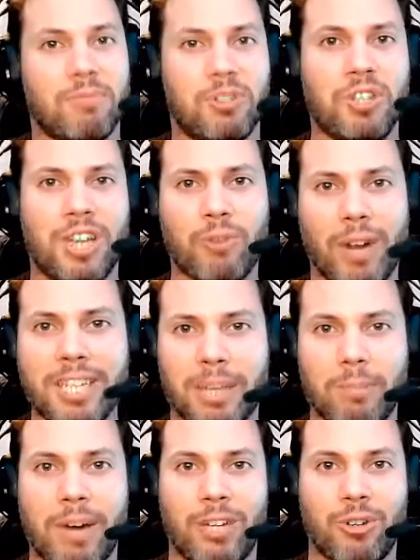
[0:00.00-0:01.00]
she has a right to
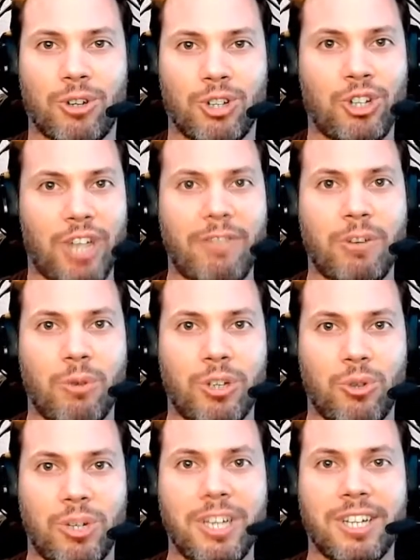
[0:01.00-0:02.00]
get mad at you because she gave you what
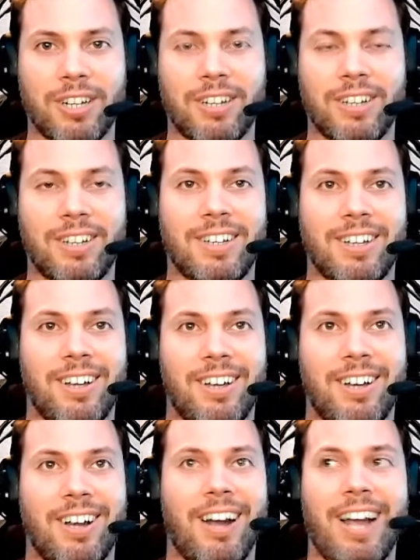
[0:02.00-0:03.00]
you
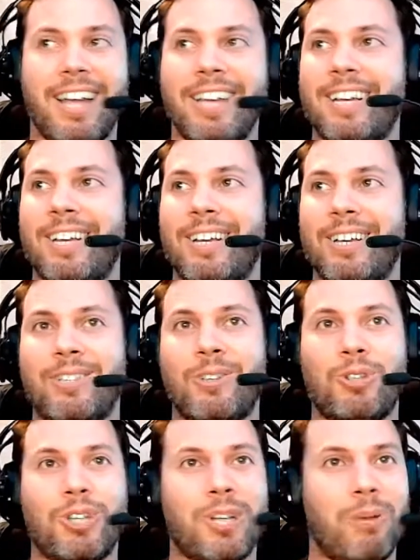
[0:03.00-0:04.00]
needed. All right? So
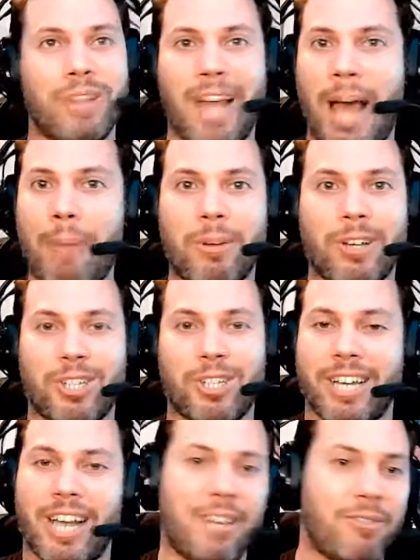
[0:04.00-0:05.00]
she comes in happy because she's
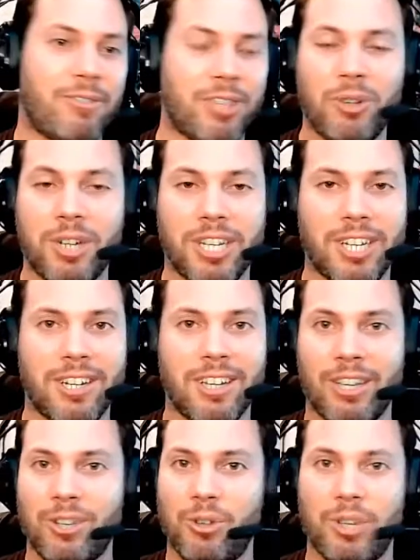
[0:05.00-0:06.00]
like, I gave you everything you needed.
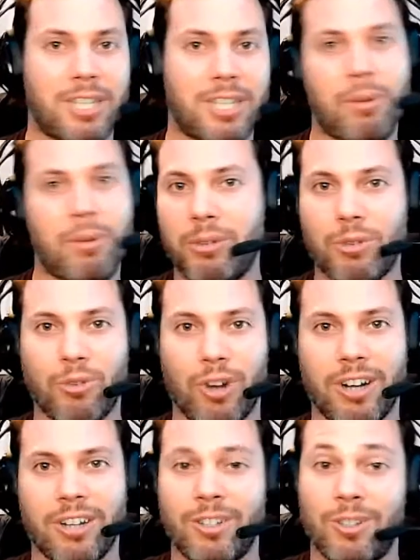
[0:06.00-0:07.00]
You didn't tell me anything was
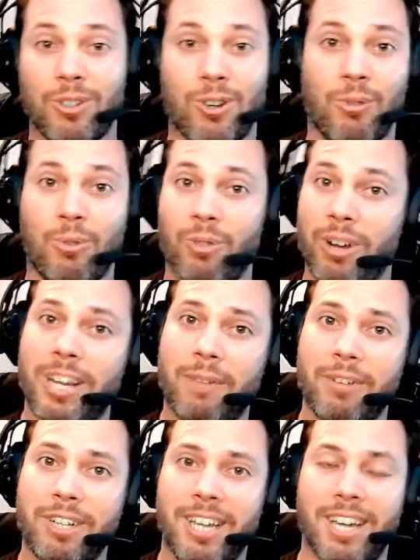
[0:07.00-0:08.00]
wrong, so we're going to have
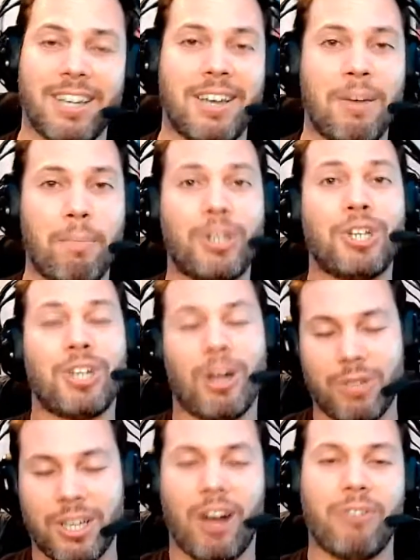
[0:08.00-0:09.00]
a good day. But she
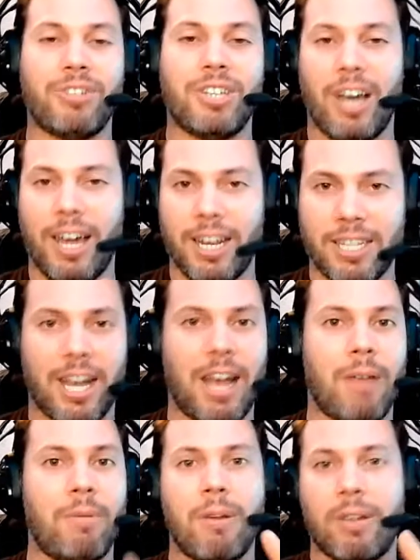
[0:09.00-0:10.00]
comes in, obviously, ahead of
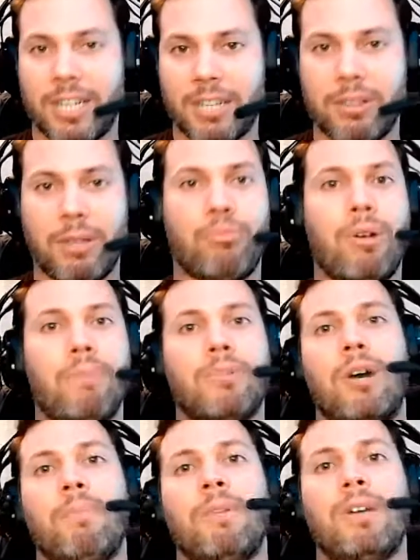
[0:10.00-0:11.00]
time, gets everything prepped
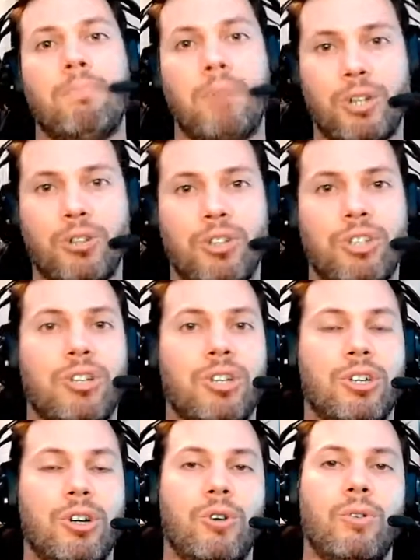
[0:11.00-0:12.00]
up, make sure she's good to
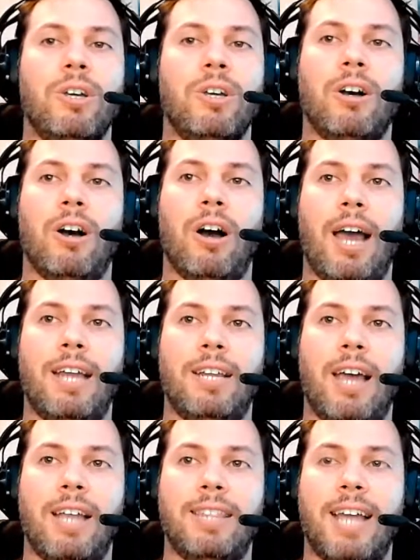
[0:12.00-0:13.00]
go.
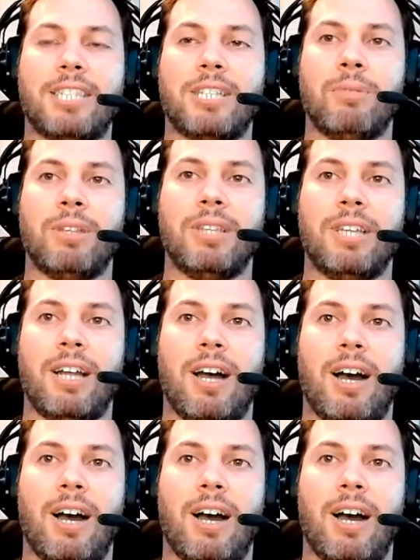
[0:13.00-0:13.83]
And that's something that